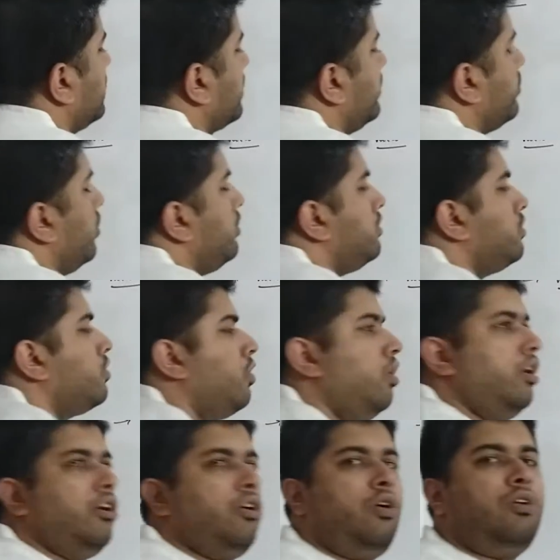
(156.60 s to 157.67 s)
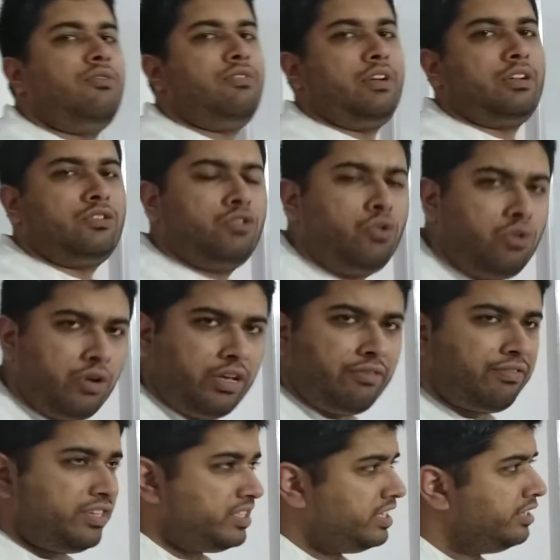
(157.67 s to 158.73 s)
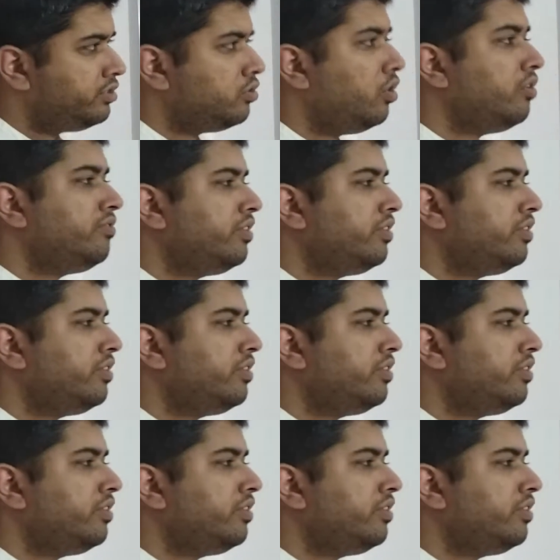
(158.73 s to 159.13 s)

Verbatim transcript: ask is also called offer. So if it says